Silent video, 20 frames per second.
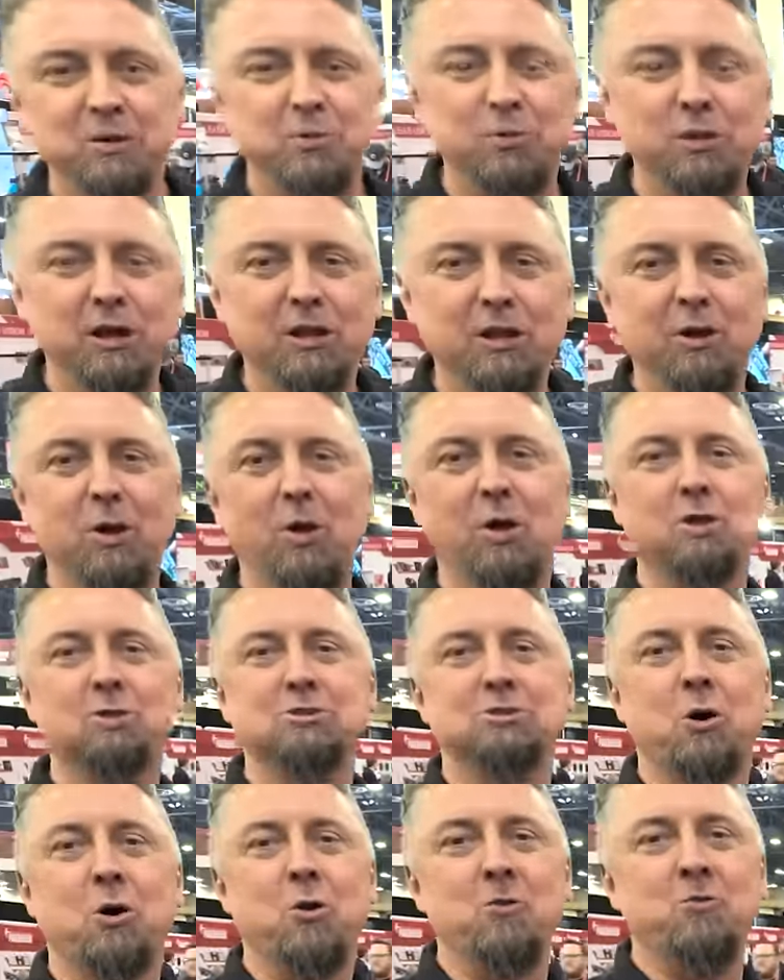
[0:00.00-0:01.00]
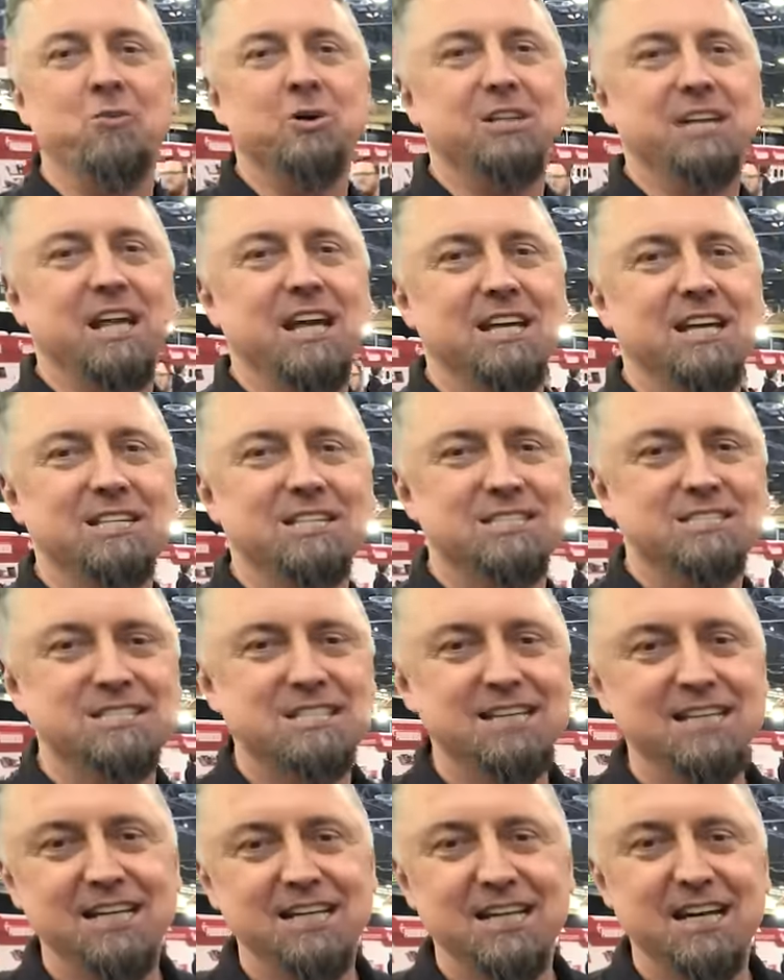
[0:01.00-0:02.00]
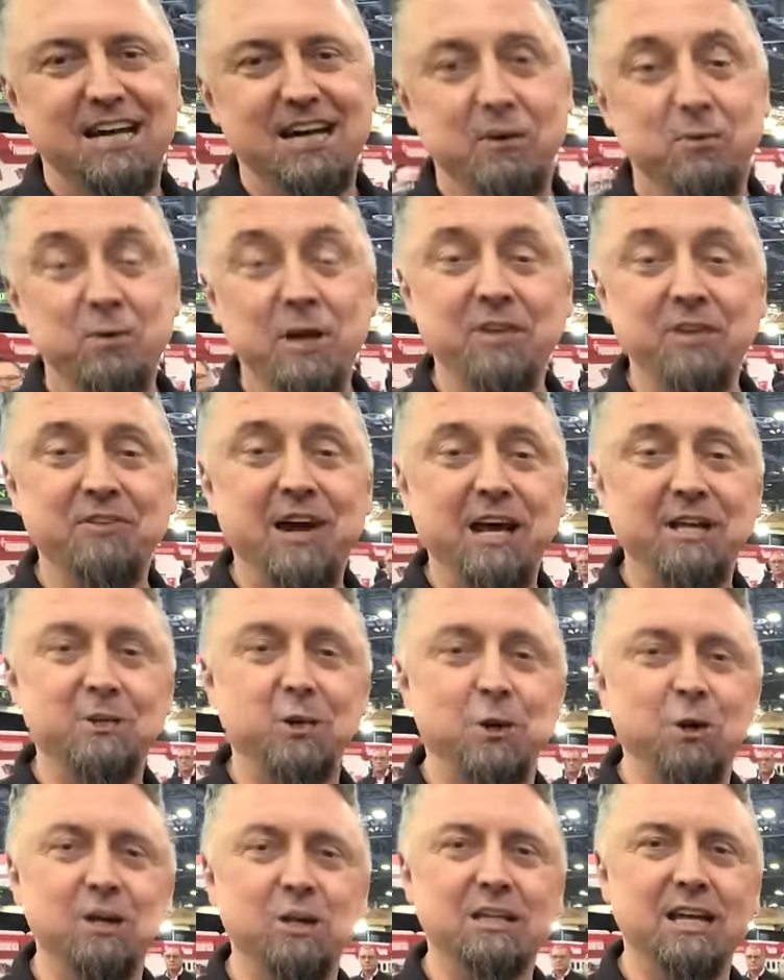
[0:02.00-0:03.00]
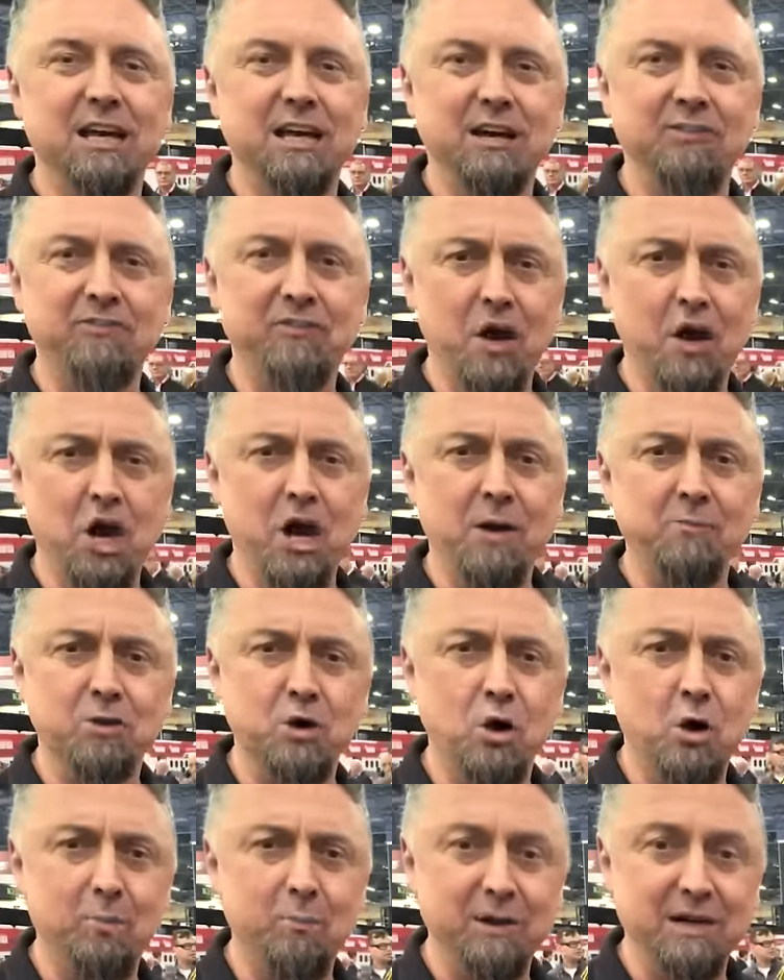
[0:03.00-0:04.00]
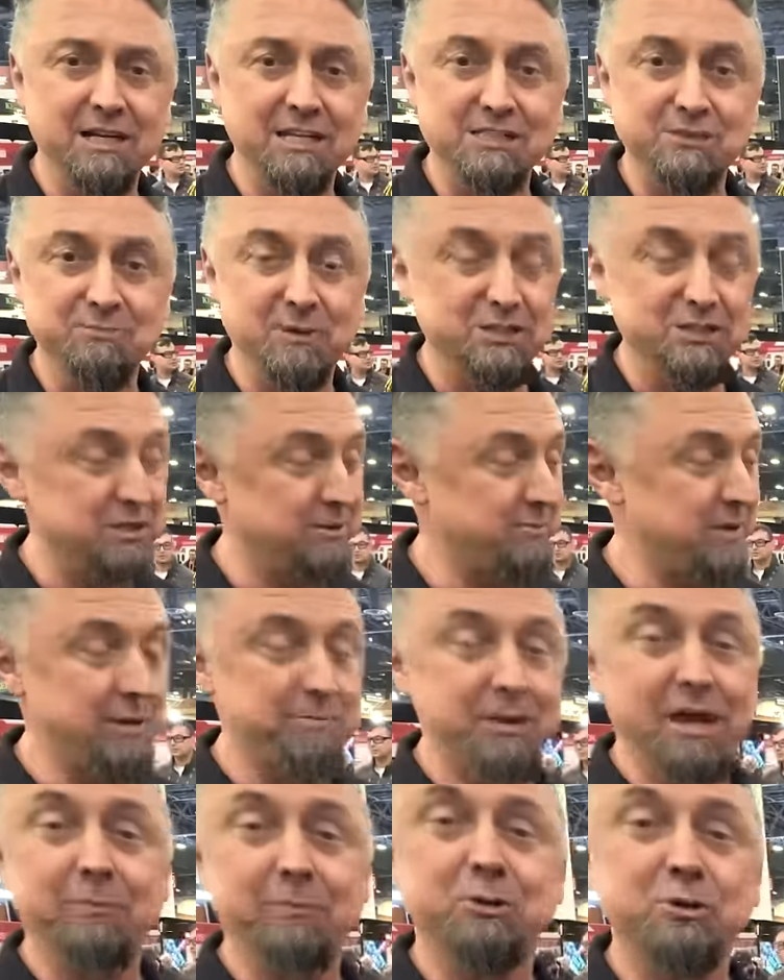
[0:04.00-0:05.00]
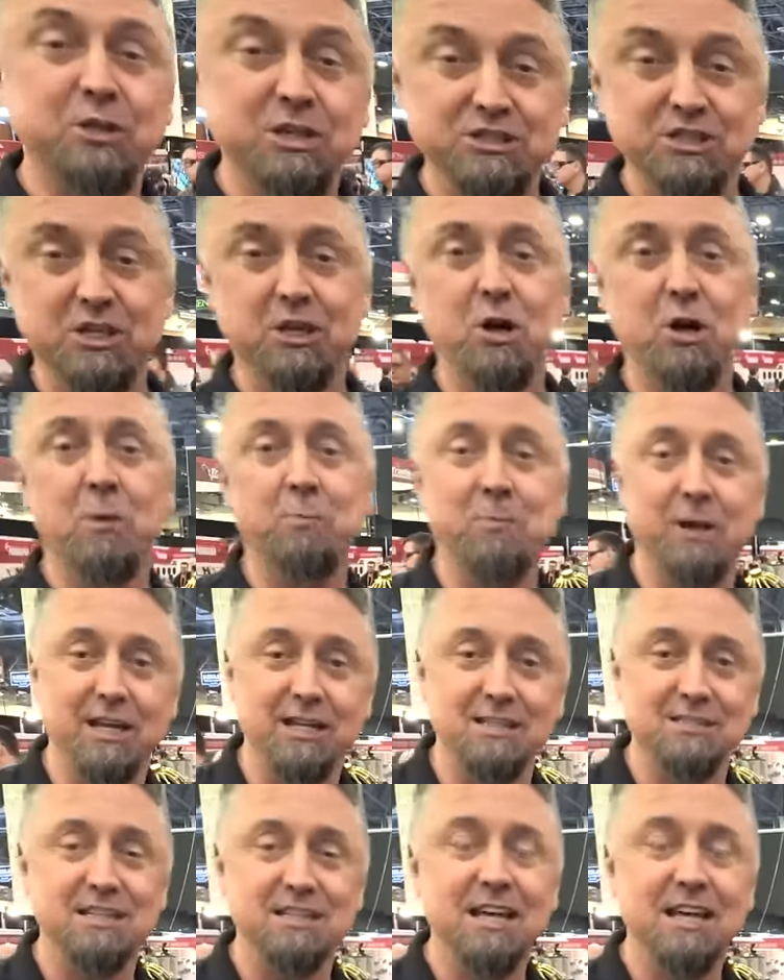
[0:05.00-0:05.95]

will also offer these. We invite all the firearm companies, especially maybe ammunition companies.